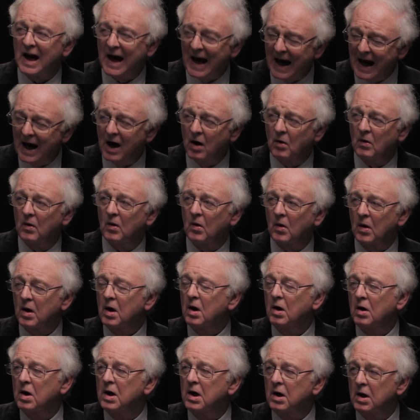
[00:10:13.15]
how
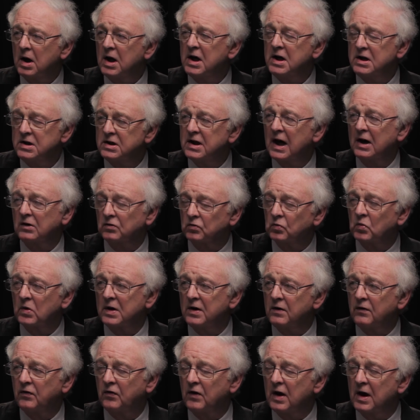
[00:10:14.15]
he dealt
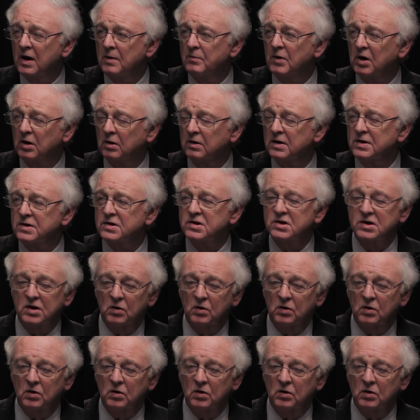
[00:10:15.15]
with immigrants,